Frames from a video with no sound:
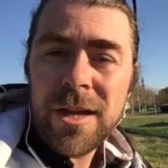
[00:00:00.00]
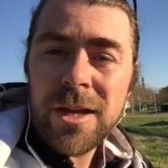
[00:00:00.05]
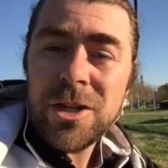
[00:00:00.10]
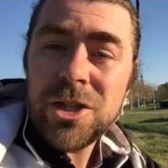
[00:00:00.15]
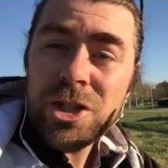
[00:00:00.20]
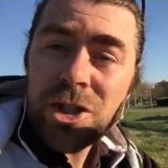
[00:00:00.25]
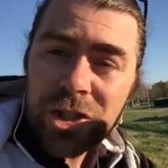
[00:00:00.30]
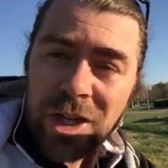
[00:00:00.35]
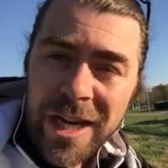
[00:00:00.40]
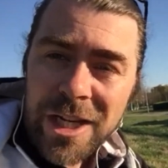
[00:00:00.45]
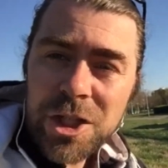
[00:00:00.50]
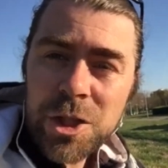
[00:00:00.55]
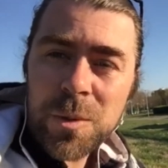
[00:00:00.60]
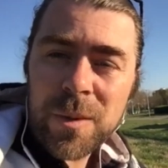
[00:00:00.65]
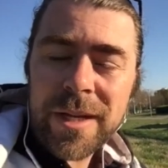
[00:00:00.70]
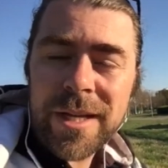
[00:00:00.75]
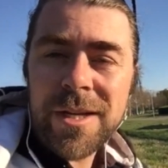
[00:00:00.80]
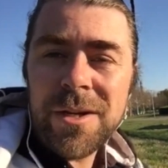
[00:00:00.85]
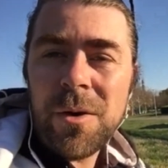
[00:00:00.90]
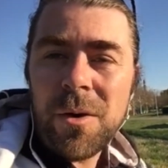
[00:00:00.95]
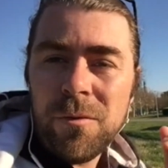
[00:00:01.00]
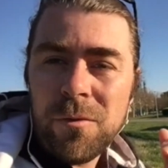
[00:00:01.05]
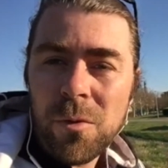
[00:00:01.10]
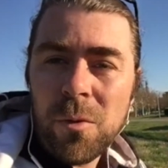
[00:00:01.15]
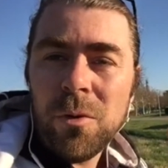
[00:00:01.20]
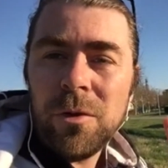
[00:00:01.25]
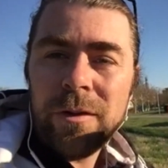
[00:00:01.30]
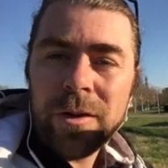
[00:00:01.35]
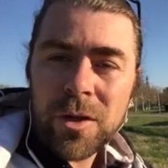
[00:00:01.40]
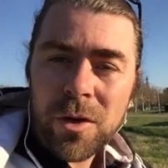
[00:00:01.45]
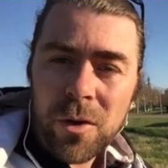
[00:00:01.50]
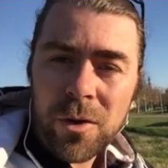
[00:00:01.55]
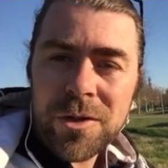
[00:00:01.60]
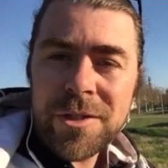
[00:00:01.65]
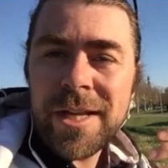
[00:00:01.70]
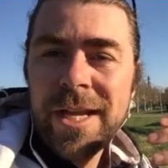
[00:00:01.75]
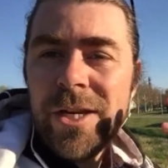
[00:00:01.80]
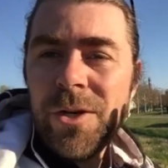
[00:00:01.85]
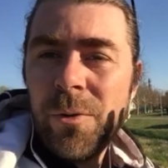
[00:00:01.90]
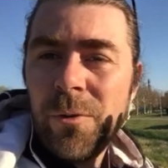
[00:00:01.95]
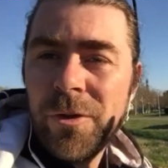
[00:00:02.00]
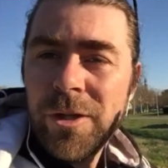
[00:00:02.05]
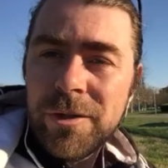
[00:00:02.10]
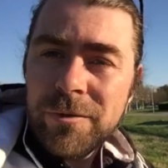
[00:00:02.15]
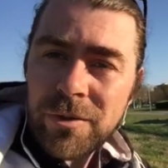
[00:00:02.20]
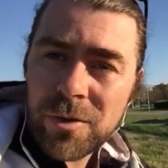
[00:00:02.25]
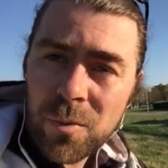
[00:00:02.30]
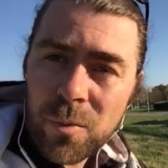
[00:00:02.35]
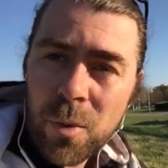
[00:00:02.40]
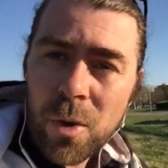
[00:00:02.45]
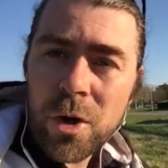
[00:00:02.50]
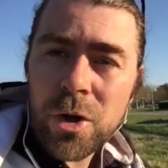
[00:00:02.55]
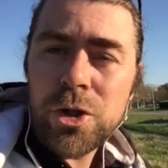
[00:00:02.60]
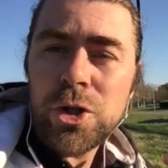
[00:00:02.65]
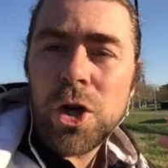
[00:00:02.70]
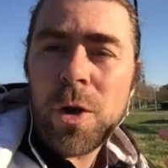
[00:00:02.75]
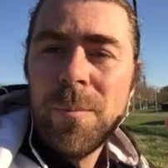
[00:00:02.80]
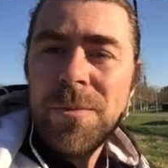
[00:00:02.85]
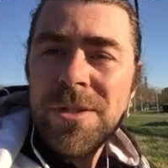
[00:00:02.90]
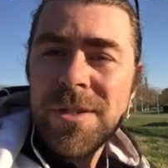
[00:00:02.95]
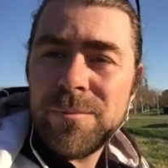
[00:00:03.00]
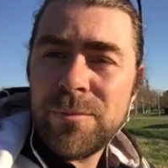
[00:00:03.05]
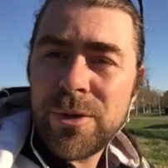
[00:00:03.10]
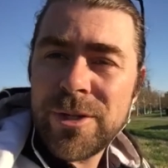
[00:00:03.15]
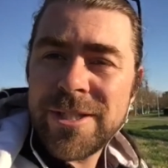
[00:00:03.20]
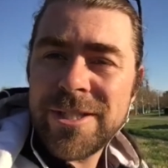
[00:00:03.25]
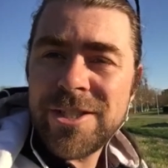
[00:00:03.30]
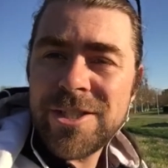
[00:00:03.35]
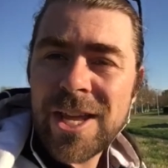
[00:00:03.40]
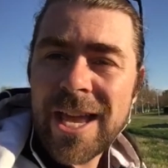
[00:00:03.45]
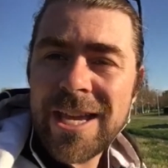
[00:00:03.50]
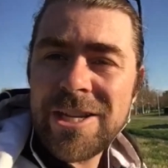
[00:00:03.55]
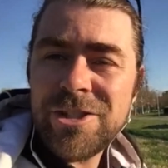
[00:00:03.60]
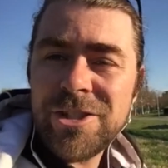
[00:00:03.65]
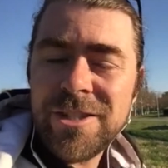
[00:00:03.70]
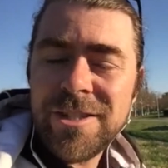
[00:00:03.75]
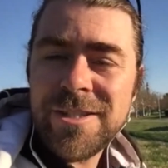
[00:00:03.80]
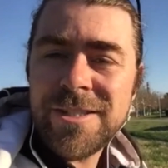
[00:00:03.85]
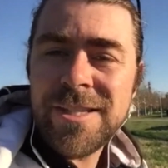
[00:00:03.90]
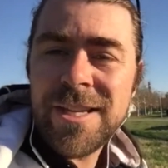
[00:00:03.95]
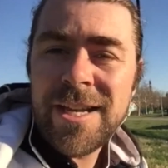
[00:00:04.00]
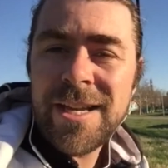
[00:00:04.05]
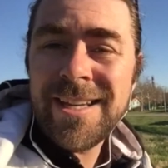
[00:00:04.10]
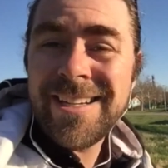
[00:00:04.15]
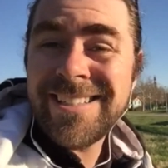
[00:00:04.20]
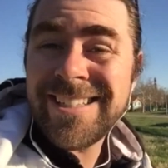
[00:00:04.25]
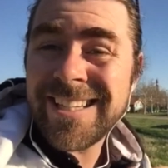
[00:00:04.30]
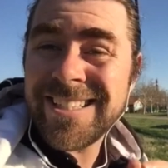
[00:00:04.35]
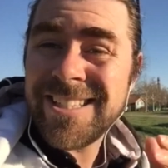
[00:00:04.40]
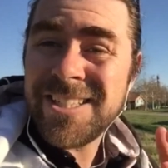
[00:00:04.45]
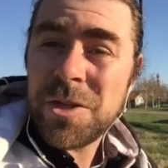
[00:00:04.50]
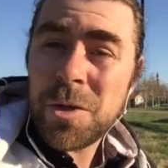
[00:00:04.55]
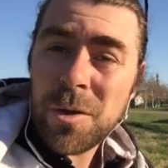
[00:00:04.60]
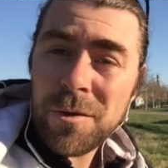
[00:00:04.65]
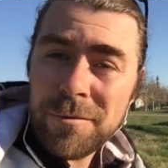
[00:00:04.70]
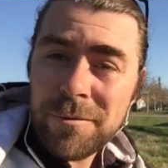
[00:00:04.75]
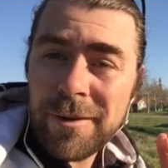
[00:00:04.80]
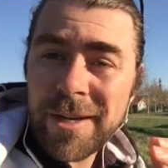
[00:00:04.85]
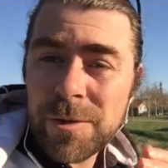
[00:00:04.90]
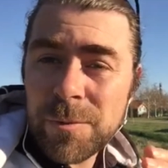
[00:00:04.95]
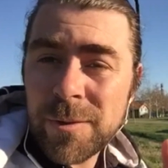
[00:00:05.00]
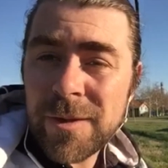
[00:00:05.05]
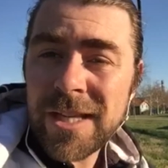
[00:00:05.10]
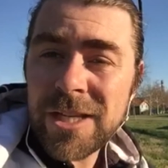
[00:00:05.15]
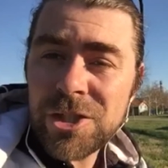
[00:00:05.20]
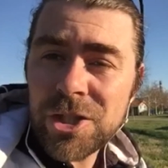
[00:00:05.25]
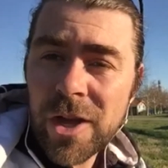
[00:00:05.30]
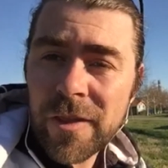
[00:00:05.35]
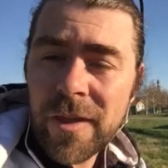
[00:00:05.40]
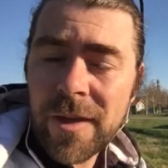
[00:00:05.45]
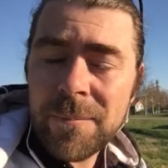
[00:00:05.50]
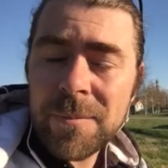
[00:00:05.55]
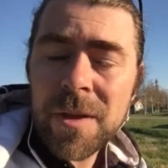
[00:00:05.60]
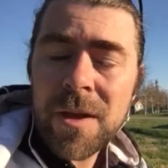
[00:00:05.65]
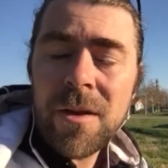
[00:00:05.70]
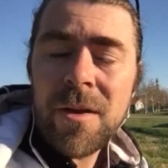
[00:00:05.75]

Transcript: scheduling of all the content, all the different workshops and presentations doesn't conflict with each other.